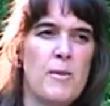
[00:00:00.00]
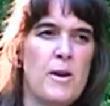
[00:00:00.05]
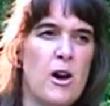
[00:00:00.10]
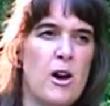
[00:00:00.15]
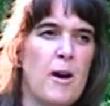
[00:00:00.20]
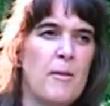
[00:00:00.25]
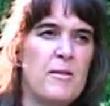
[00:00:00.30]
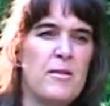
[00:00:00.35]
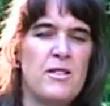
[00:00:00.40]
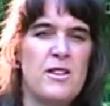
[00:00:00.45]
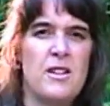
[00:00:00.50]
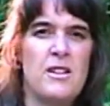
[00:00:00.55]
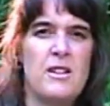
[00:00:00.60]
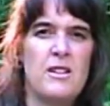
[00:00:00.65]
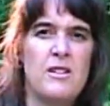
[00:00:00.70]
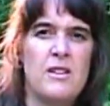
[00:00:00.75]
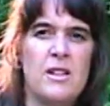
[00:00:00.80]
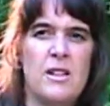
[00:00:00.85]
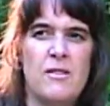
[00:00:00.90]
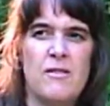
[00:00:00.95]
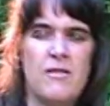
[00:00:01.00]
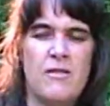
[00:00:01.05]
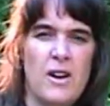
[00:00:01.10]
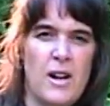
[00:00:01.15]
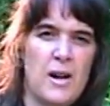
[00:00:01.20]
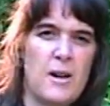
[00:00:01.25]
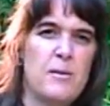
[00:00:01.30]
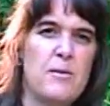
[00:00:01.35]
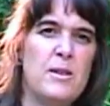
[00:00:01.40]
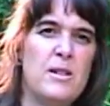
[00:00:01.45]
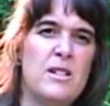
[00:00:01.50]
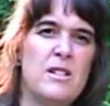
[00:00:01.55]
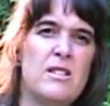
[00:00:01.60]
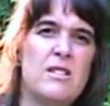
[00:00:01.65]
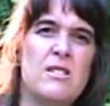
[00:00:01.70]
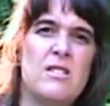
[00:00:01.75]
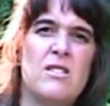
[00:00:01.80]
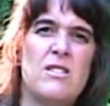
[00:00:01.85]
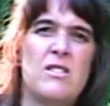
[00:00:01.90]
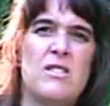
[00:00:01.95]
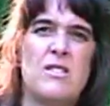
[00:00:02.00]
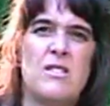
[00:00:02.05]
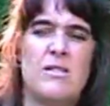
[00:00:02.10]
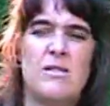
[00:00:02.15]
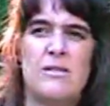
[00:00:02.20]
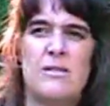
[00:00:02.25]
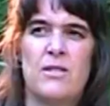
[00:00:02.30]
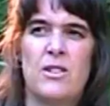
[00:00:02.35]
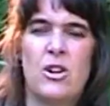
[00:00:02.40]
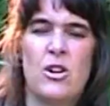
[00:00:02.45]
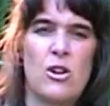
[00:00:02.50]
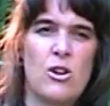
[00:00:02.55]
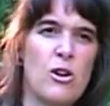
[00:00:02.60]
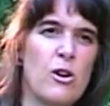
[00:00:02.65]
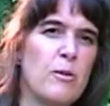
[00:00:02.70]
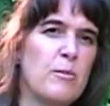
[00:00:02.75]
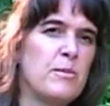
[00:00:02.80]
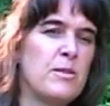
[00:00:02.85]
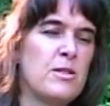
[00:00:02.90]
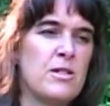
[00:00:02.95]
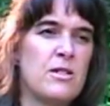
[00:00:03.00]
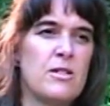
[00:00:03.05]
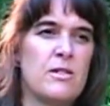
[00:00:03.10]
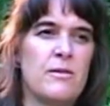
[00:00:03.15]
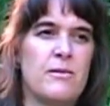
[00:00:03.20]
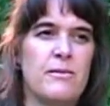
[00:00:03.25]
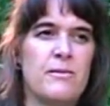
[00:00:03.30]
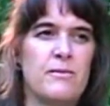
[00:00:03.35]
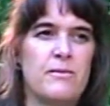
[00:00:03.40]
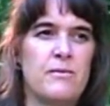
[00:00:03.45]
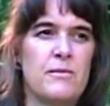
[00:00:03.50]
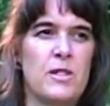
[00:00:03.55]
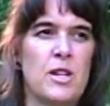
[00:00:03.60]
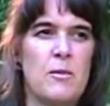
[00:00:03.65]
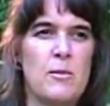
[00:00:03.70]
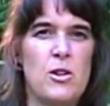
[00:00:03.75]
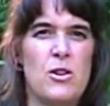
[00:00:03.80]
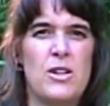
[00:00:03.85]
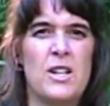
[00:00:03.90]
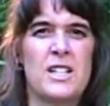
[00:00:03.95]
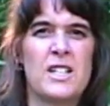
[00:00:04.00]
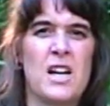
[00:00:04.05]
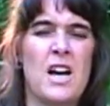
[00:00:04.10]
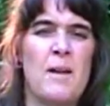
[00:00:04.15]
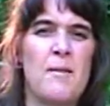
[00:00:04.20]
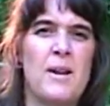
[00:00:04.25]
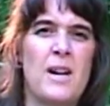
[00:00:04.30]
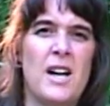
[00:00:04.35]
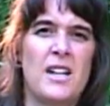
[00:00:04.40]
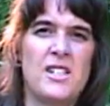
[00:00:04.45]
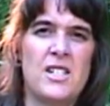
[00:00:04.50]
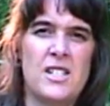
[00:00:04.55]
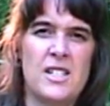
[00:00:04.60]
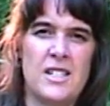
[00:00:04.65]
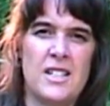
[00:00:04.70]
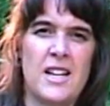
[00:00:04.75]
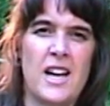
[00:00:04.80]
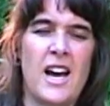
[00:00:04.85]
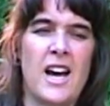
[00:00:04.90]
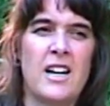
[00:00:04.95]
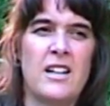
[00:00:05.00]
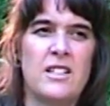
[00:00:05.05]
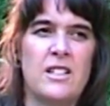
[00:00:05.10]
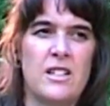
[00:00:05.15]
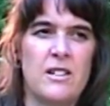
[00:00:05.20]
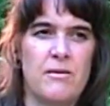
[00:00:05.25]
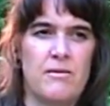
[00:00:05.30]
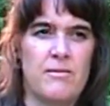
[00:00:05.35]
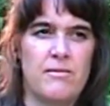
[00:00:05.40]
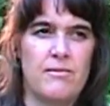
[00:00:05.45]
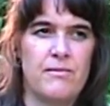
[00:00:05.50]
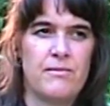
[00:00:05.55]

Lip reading: Homeopathy, vitamins, herbs, the Munichs. I mean, I just attacked it.